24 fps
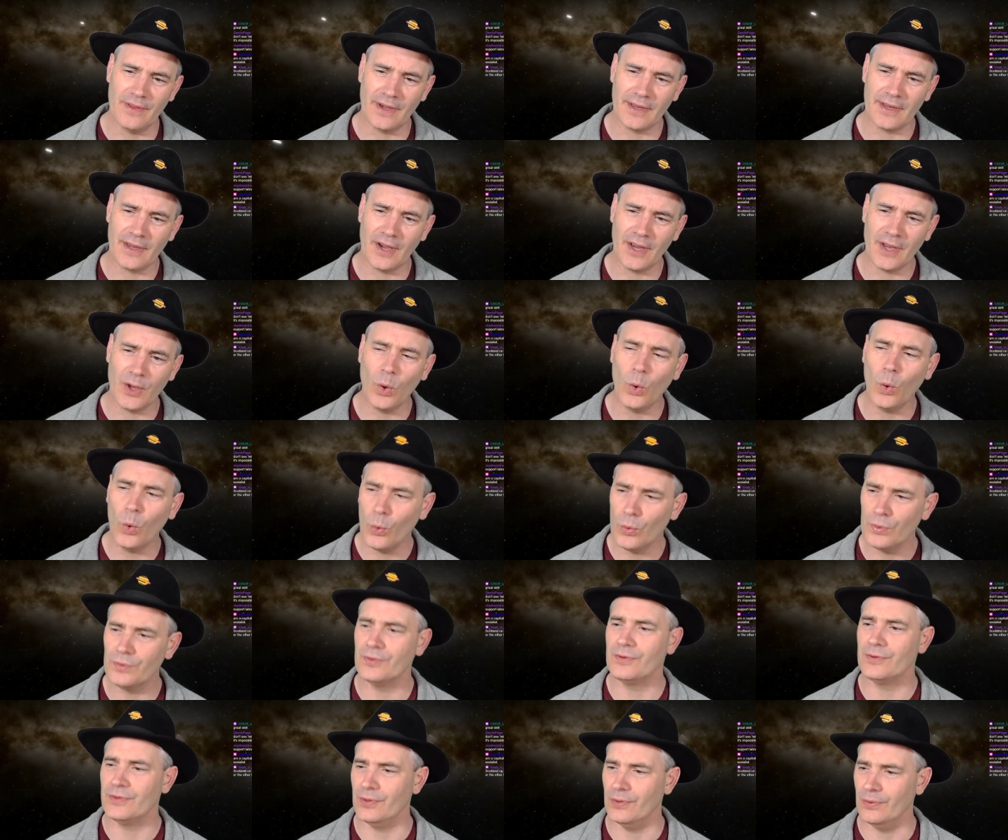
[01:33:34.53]
I
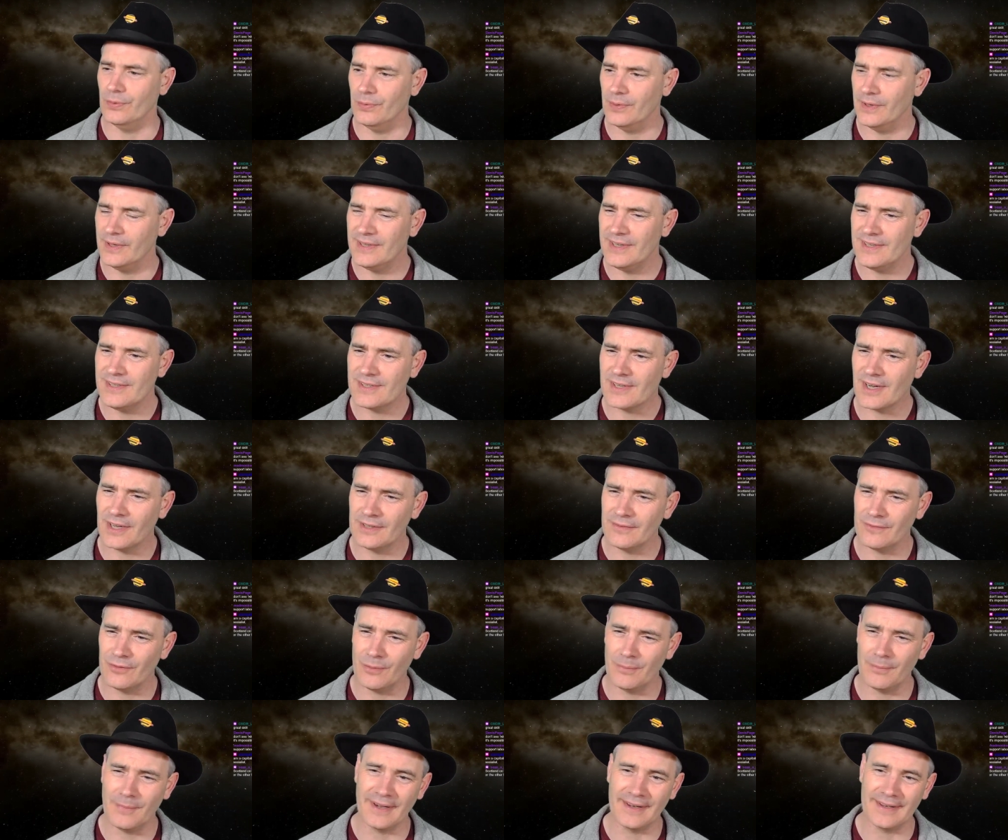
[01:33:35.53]
ought to. It is kind
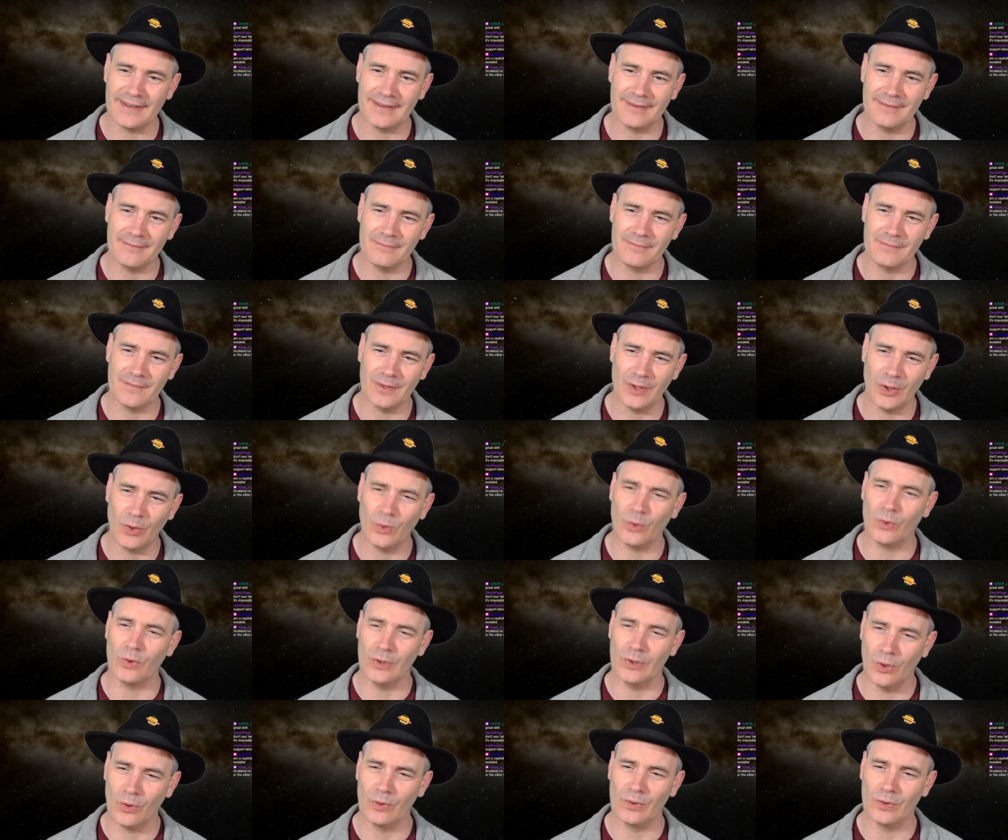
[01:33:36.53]
of on my
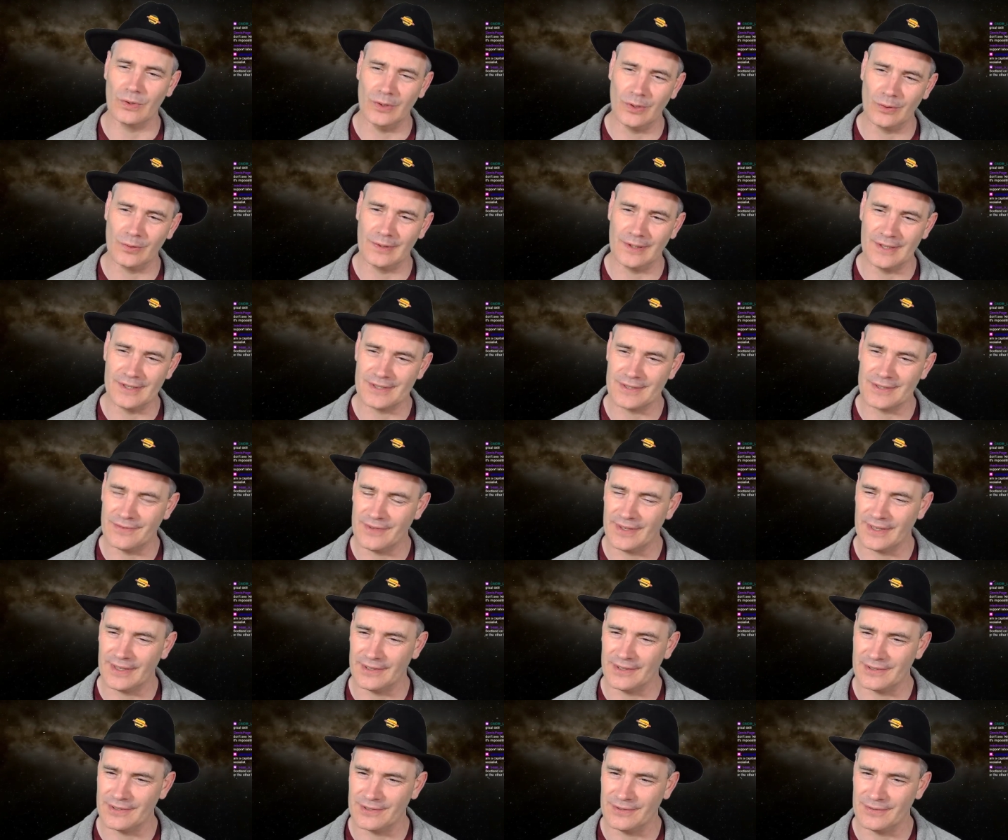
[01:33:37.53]
long list of
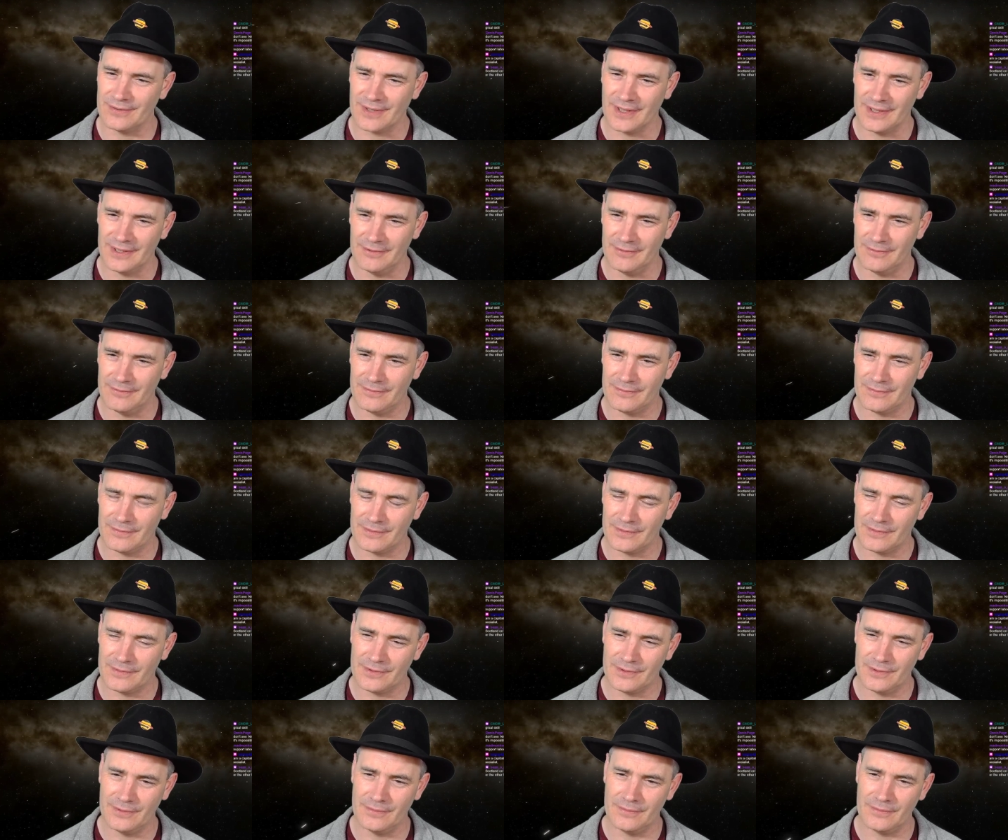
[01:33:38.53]
things to kind of
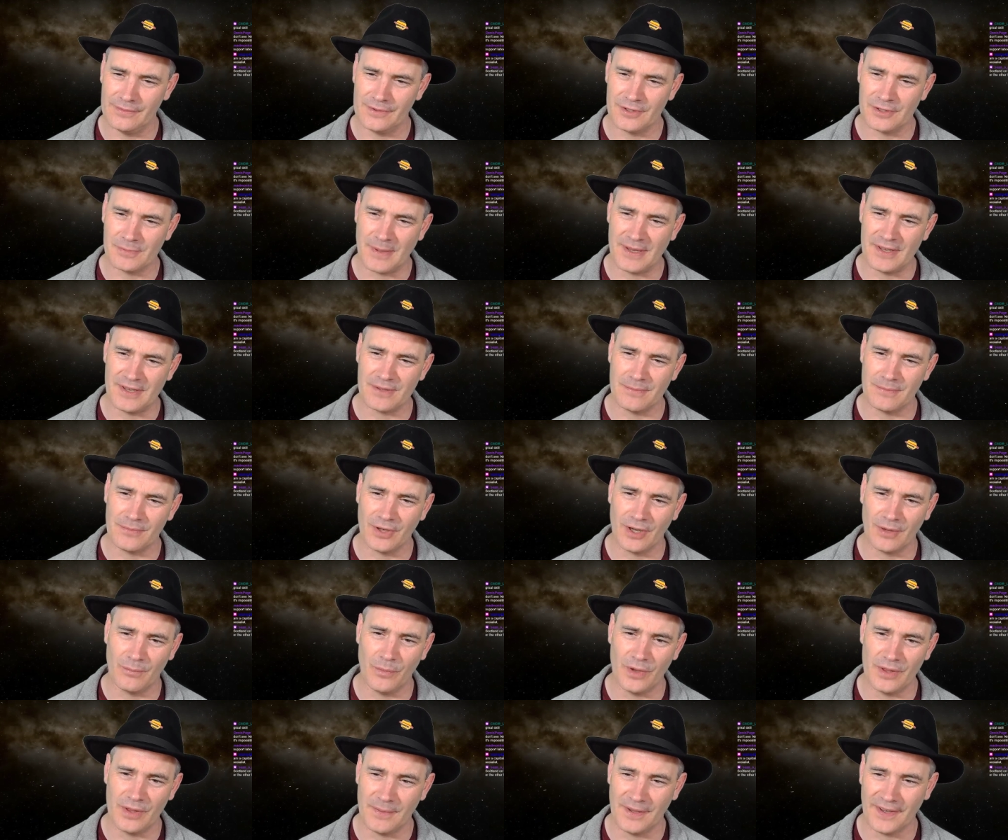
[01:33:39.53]
to spend some
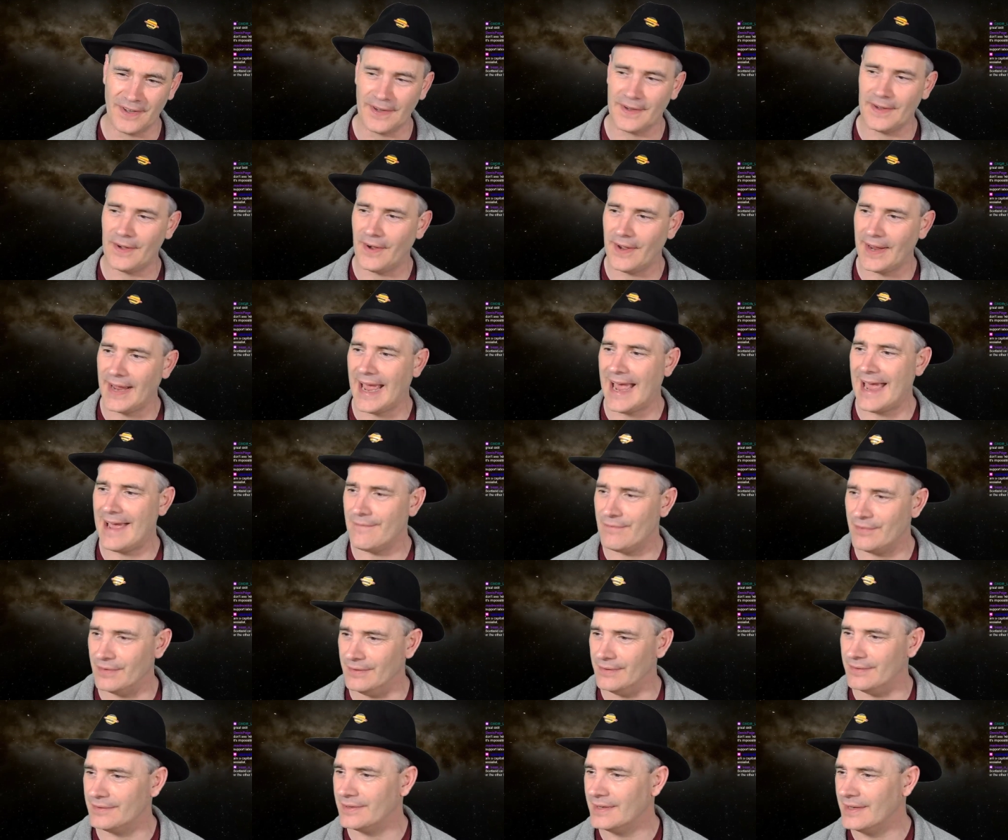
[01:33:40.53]
time with, but I
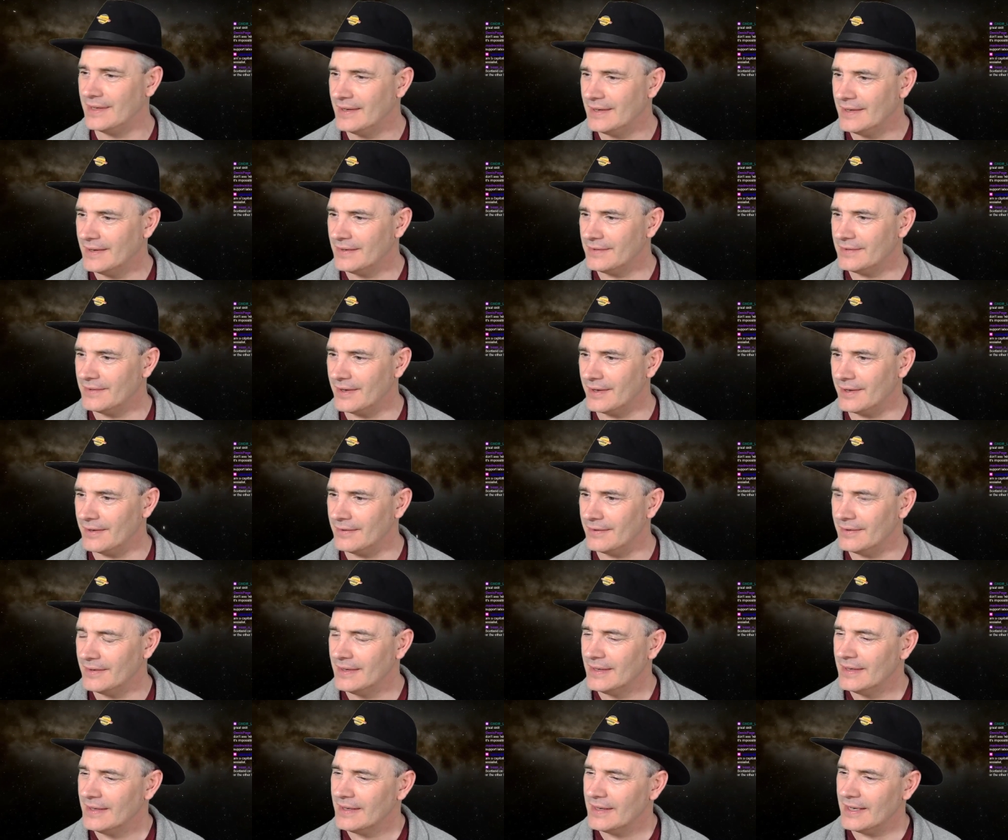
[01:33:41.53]
haven't. No.
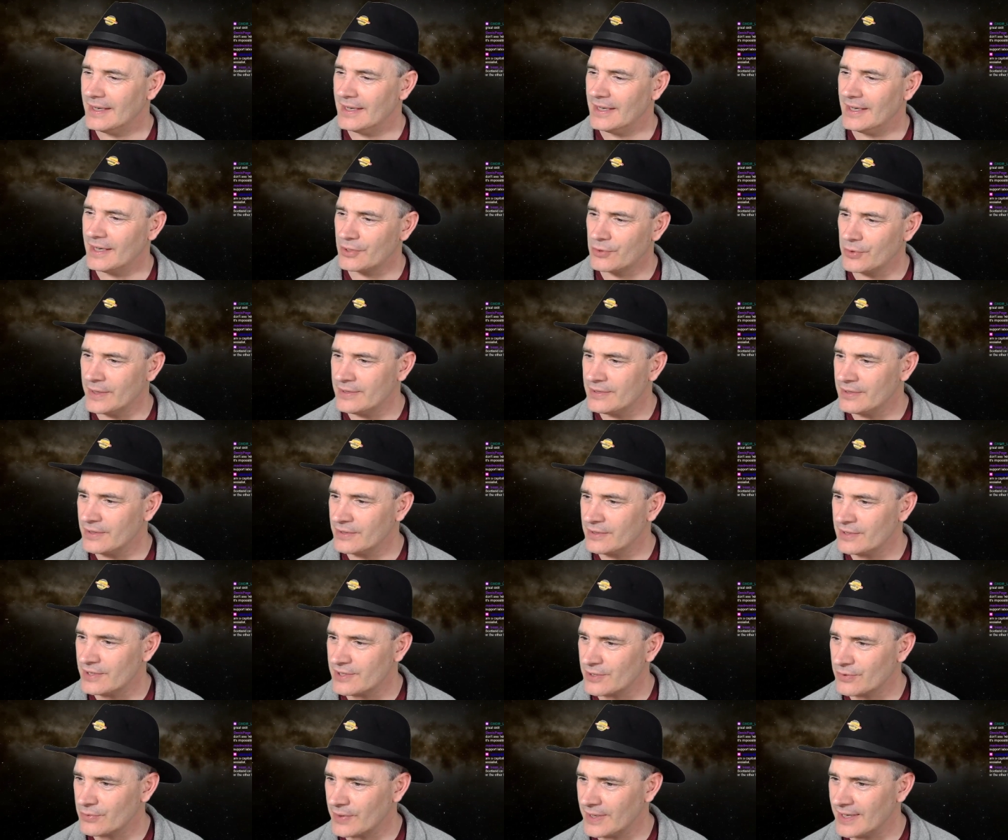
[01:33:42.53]
Agreeing to
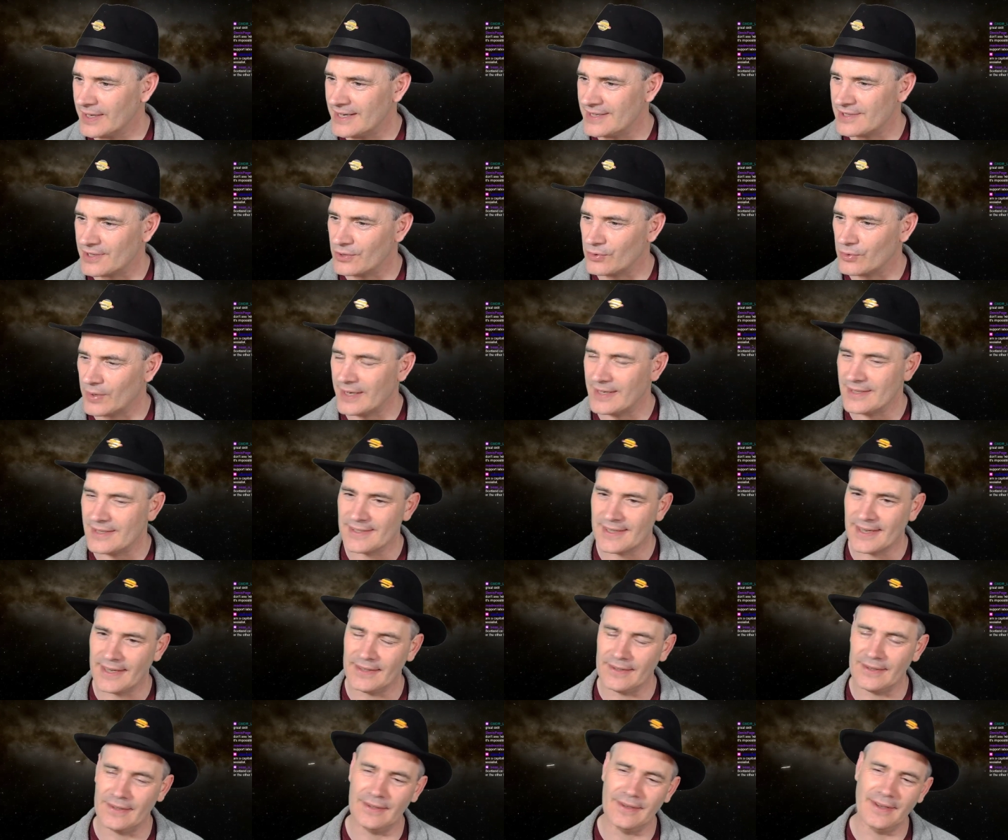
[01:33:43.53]
disagree is a great
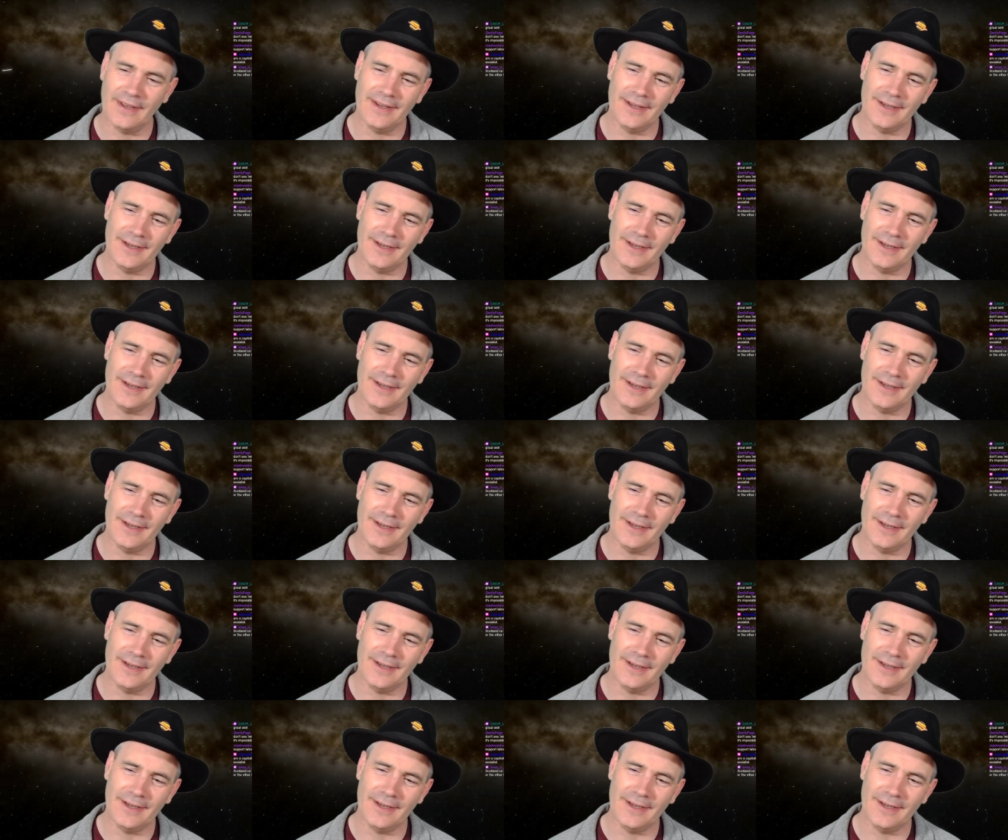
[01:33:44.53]
skill.